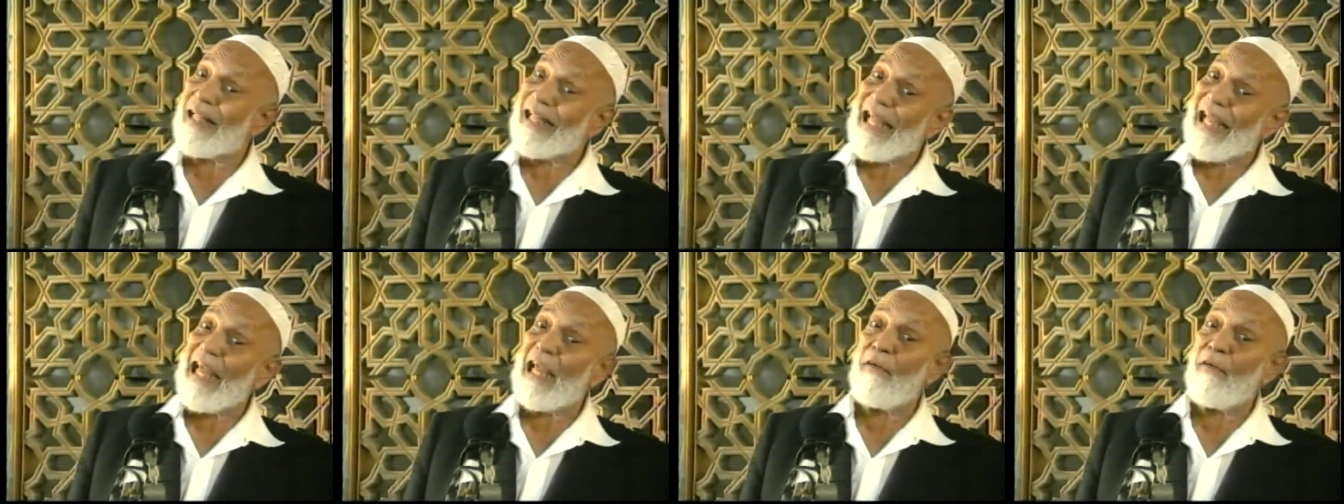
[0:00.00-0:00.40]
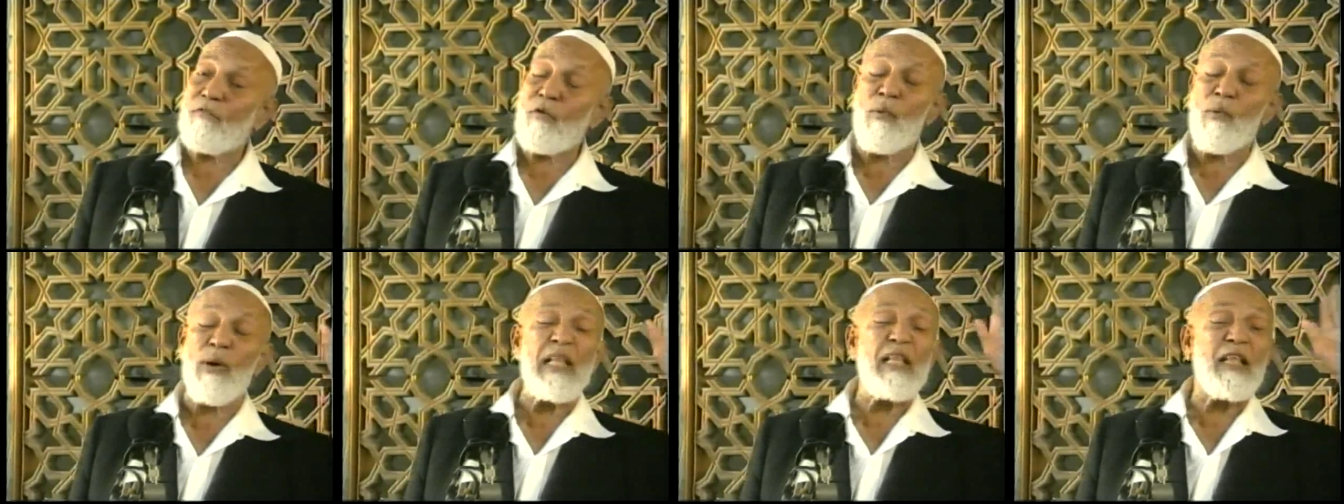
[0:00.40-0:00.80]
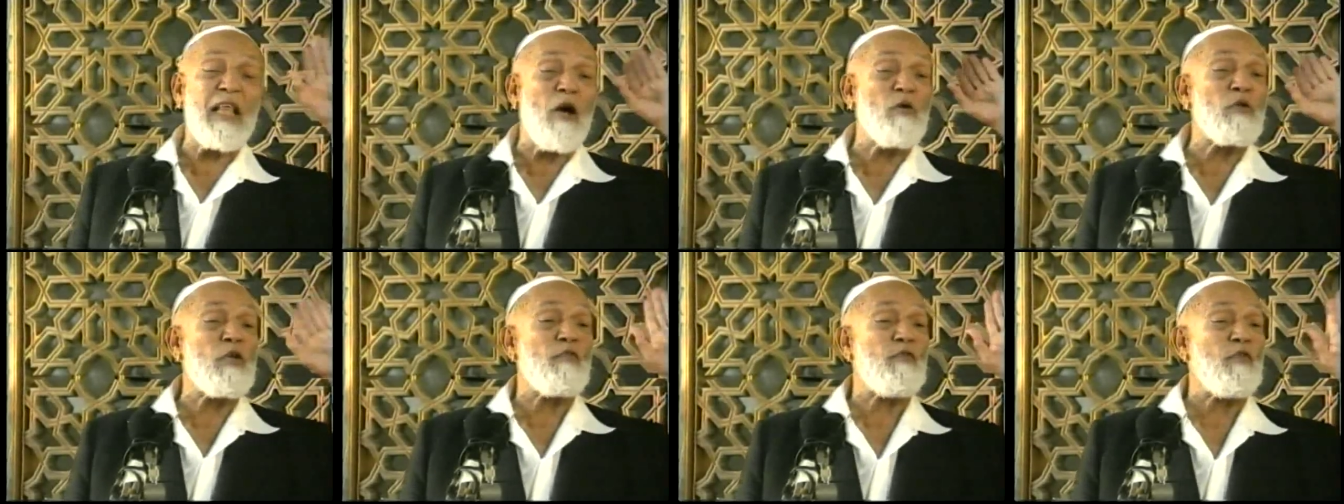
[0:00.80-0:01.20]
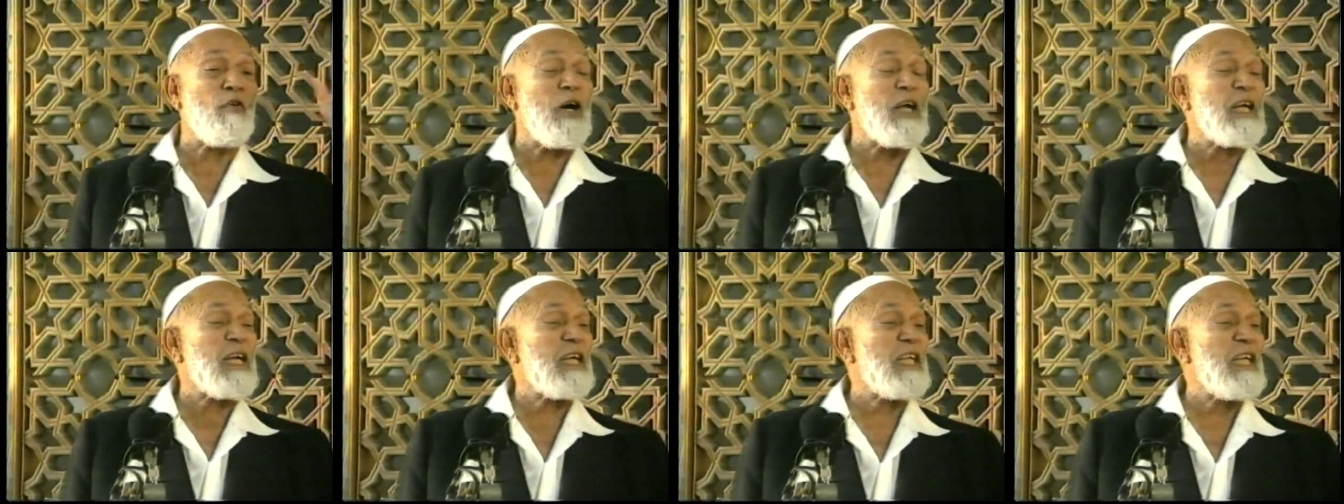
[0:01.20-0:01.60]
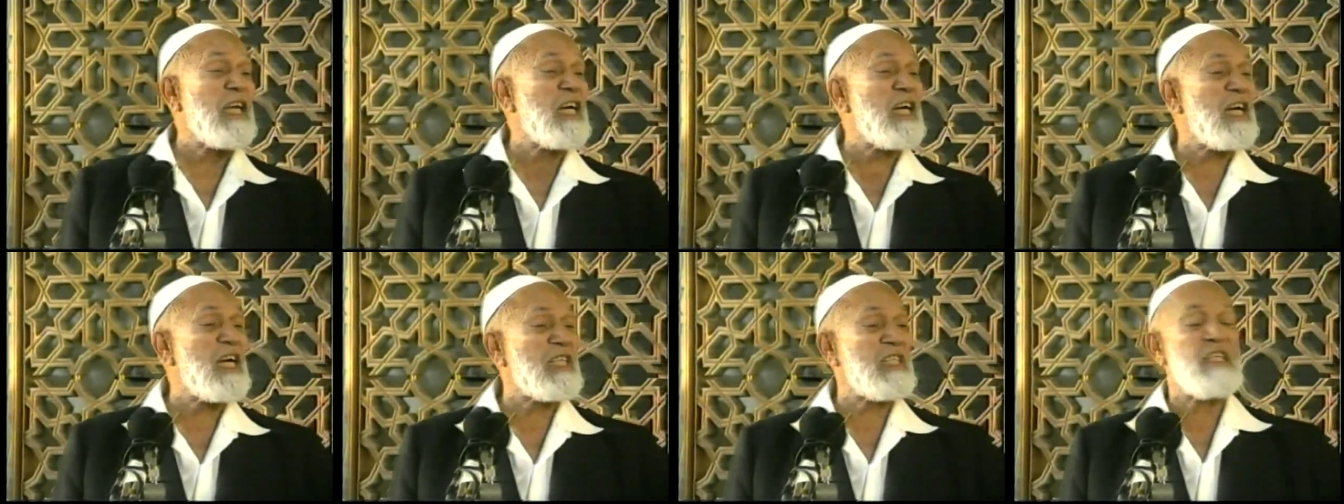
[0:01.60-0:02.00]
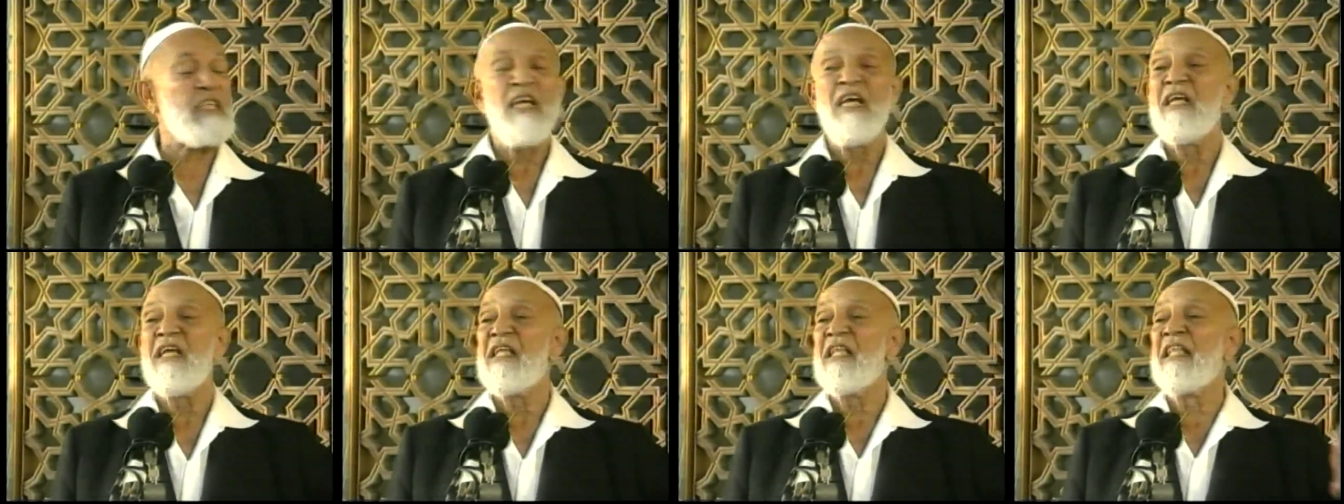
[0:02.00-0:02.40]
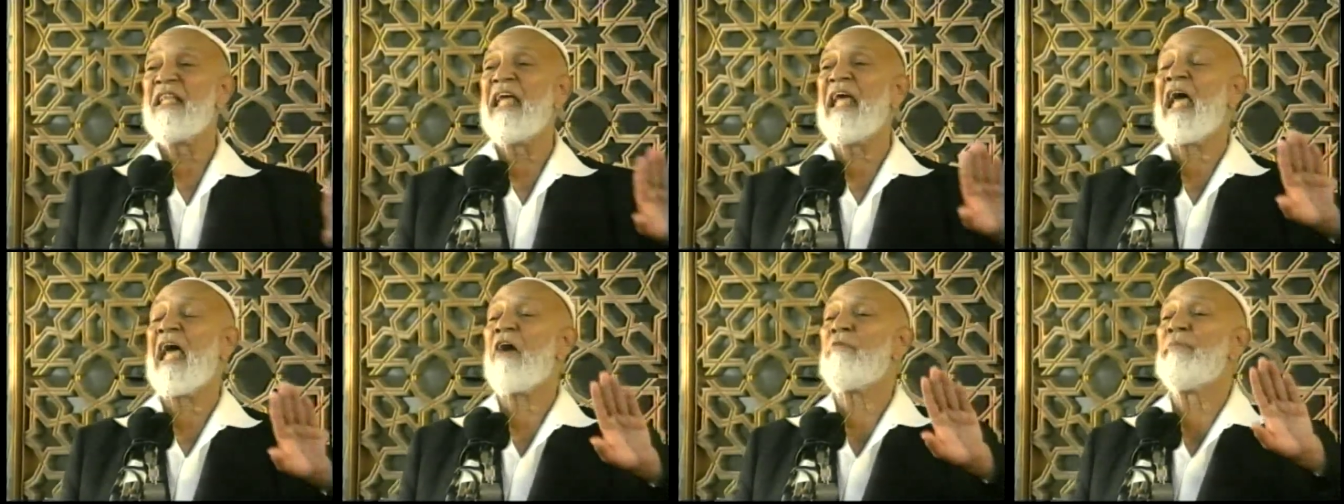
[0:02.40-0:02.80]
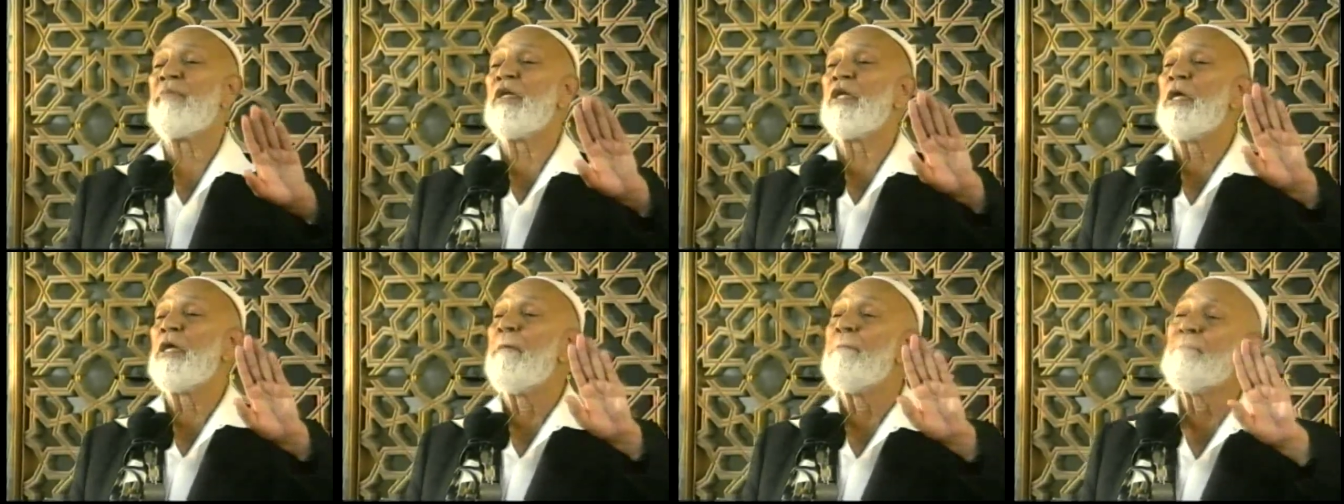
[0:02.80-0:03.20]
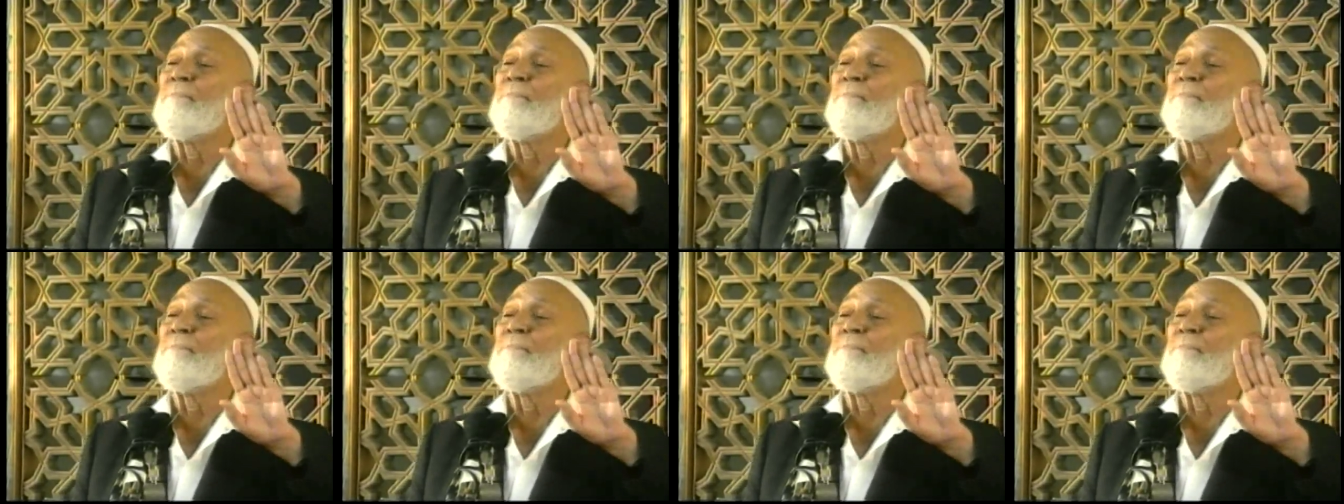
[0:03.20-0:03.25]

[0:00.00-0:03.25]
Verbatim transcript: that were there. For one thousand four hundred years, they have been